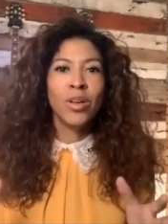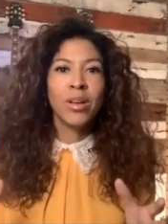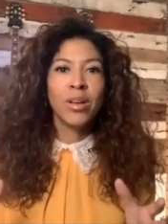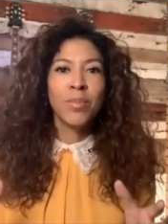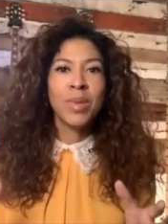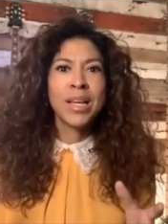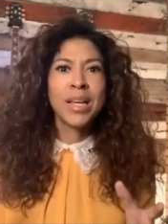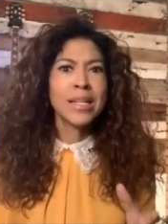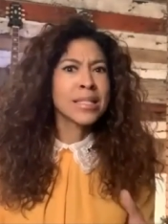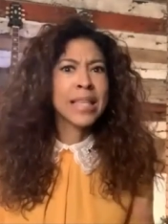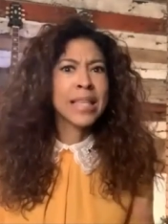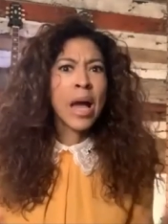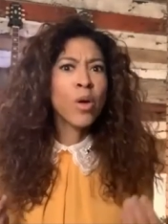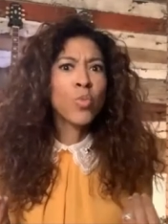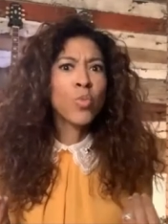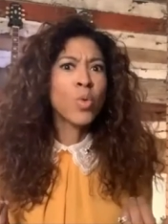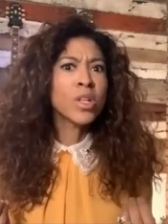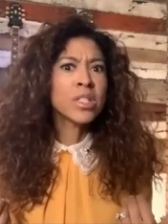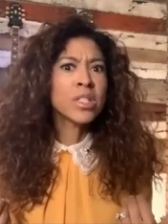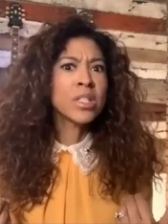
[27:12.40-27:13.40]
Because
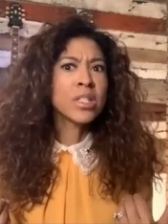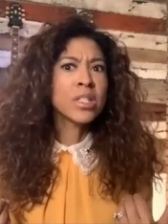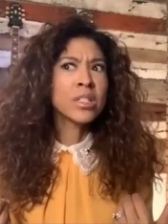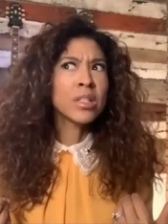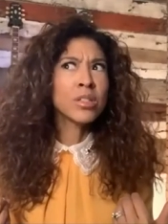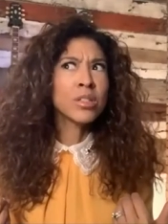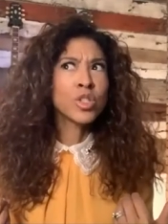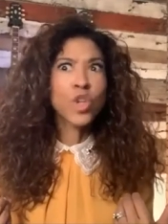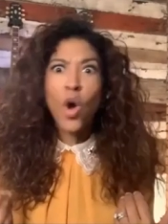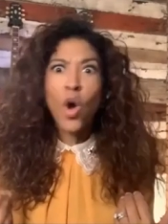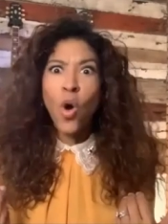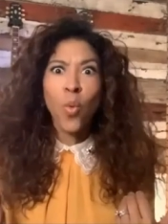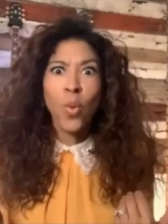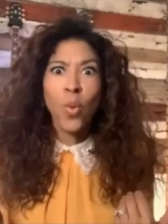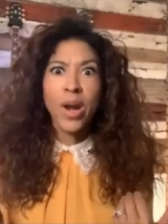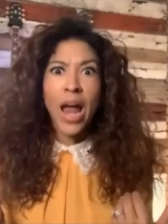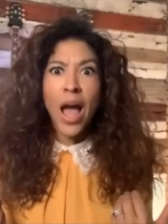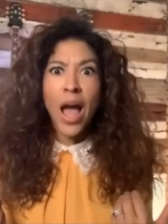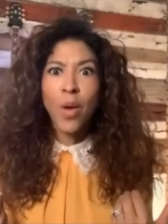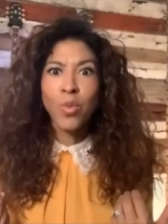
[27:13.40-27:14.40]
that wasn't so
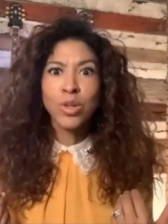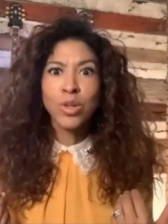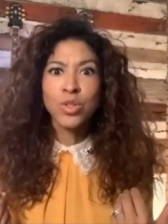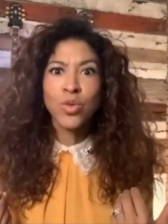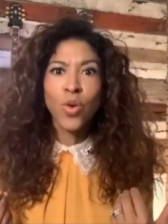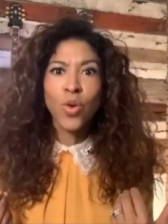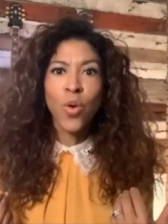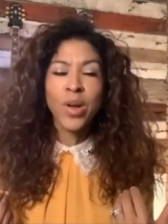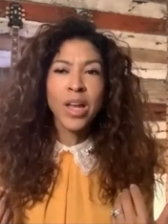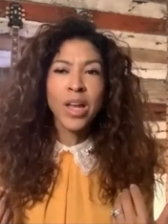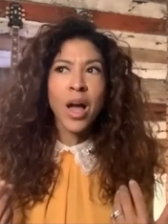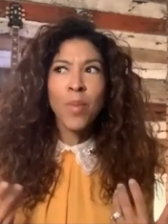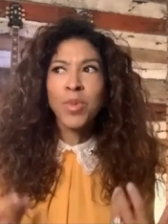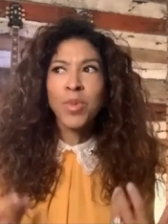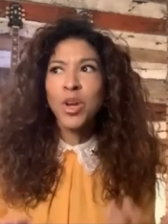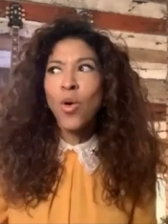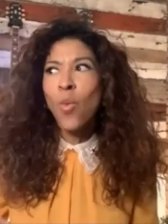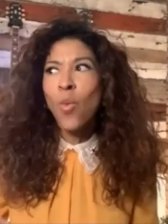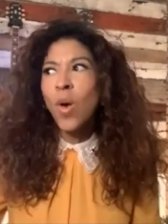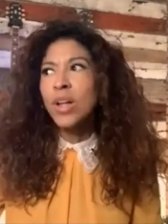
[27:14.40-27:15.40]
when I was growing up,
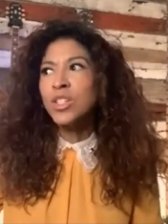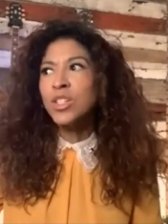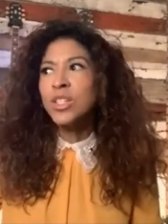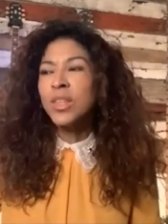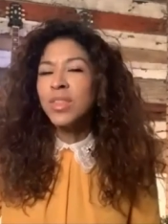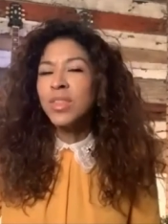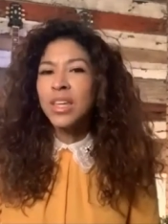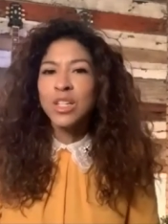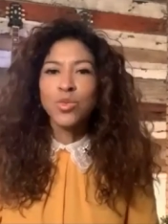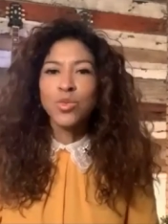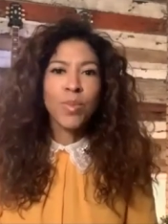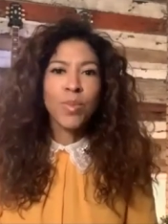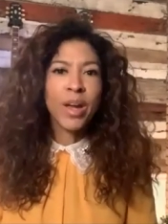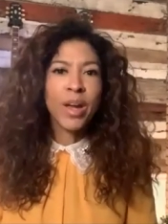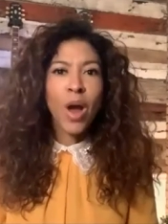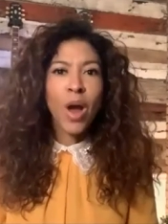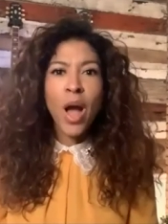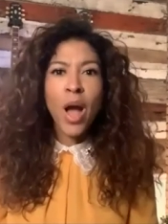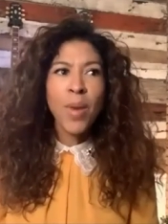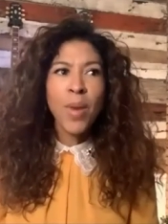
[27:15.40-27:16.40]
you know, watching things with my
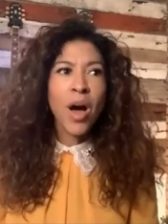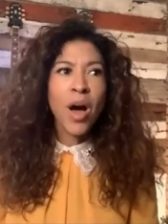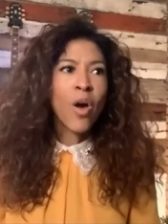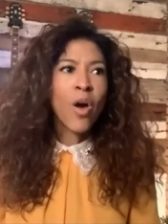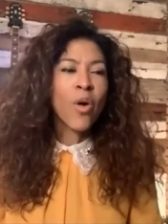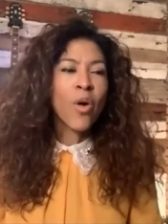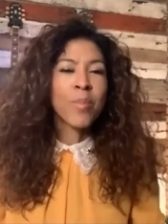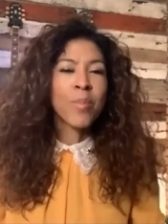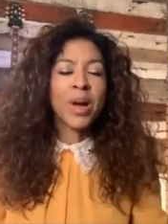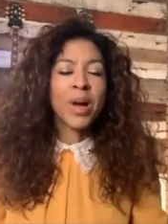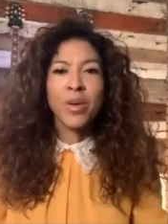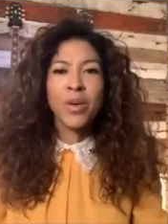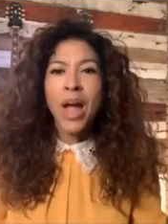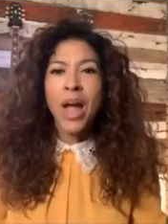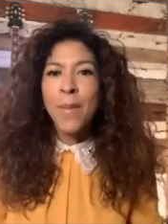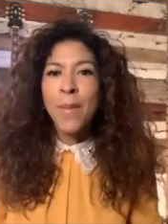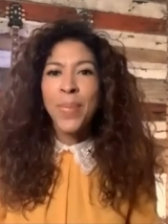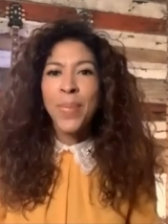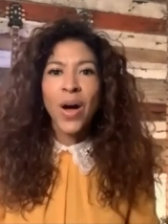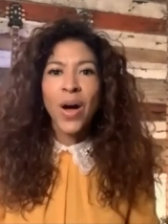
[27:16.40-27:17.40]
grandma or my
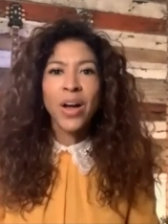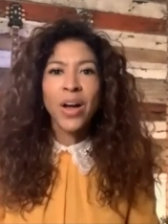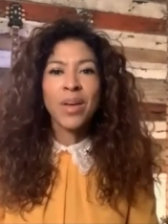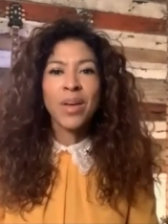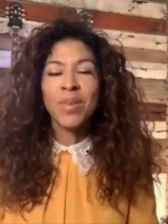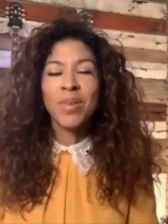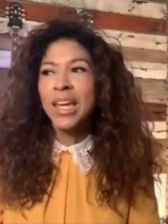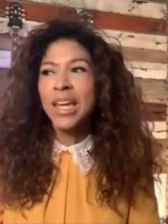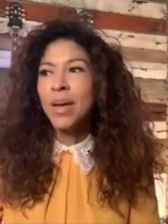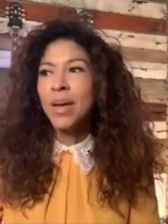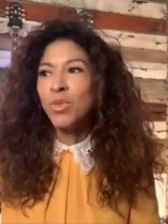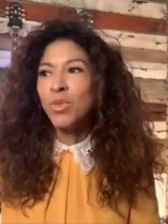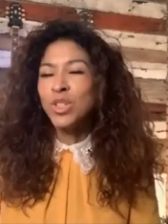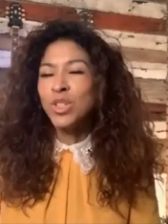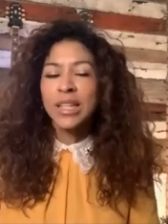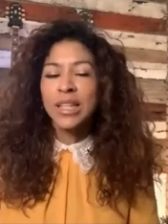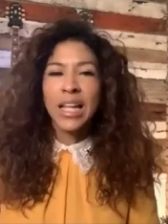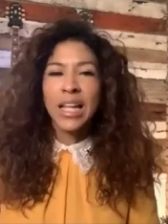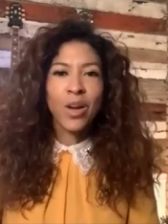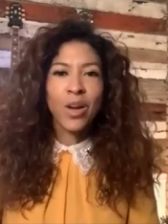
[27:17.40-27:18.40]
grandpa, que veía
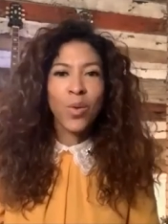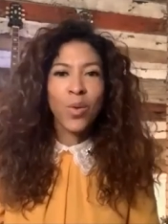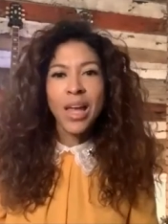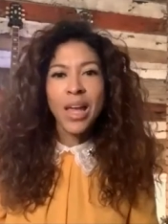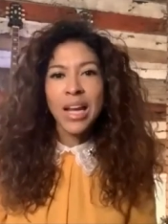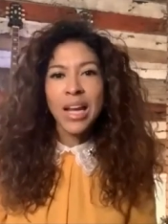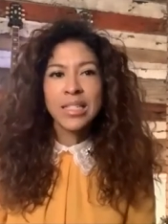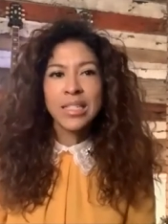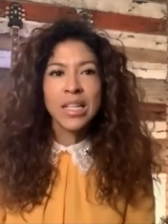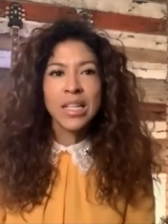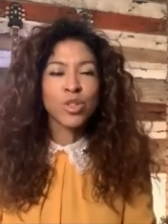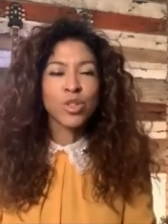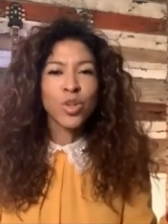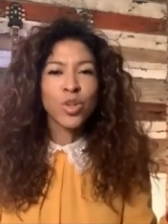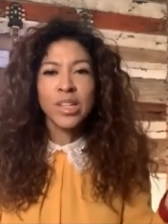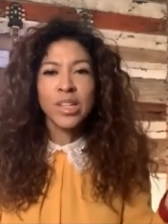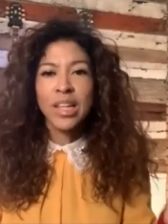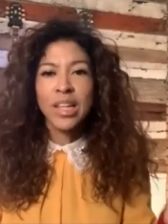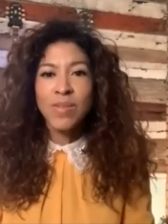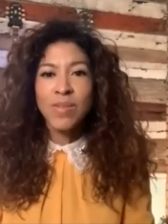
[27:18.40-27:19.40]
muchas telenovelas y
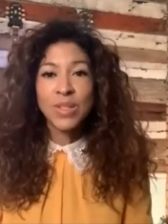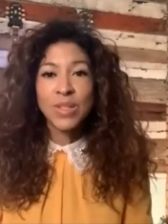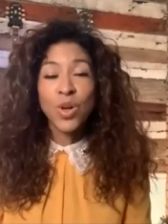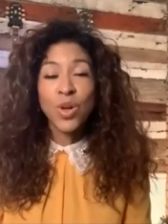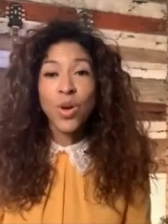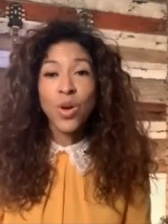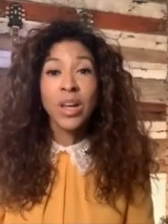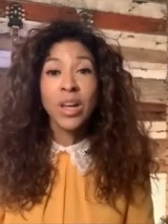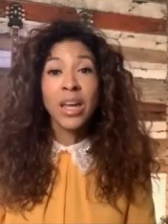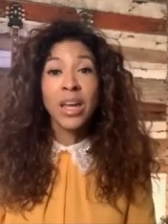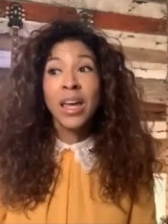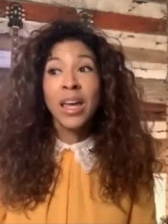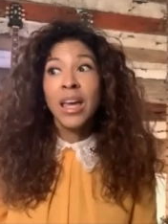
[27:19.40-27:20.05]
muchos de televisión.